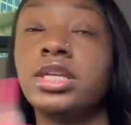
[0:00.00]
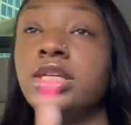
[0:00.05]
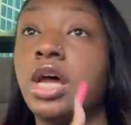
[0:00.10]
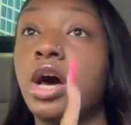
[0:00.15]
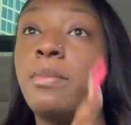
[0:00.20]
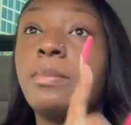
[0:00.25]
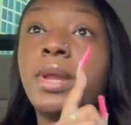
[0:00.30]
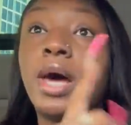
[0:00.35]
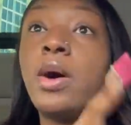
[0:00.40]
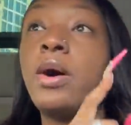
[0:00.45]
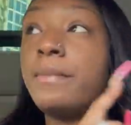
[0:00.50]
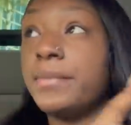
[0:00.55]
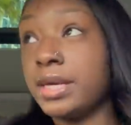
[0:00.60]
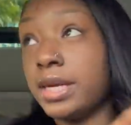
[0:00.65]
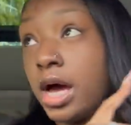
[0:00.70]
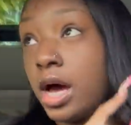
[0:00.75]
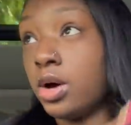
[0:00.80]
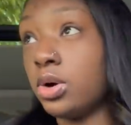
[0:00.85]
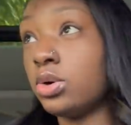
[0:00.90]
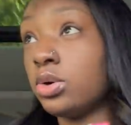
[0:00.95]
Don't blow at me,
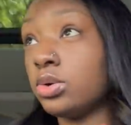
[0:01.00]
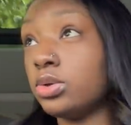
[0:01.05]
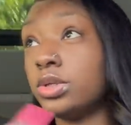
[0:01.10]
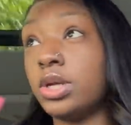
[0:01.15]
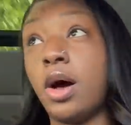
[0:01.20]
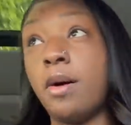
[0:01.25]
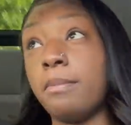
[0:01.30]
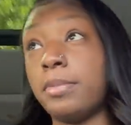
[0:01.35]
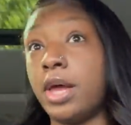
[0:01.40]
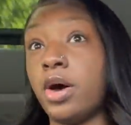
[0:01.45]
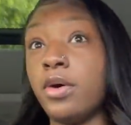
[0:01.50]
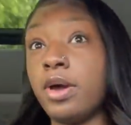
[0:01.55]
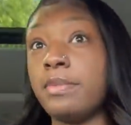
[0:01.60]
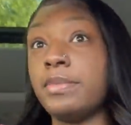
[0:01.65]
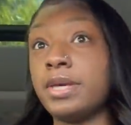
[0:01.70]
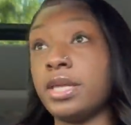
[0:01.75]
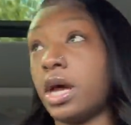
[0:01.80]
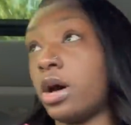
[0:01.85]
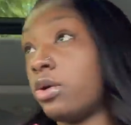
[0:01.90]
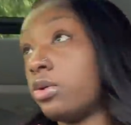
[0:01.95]
though. Don't blow at
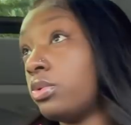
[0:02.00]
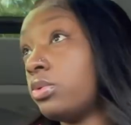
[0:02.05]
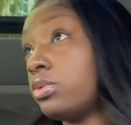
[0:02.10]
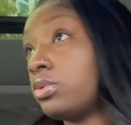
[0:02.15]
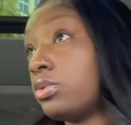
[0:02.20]
me, though.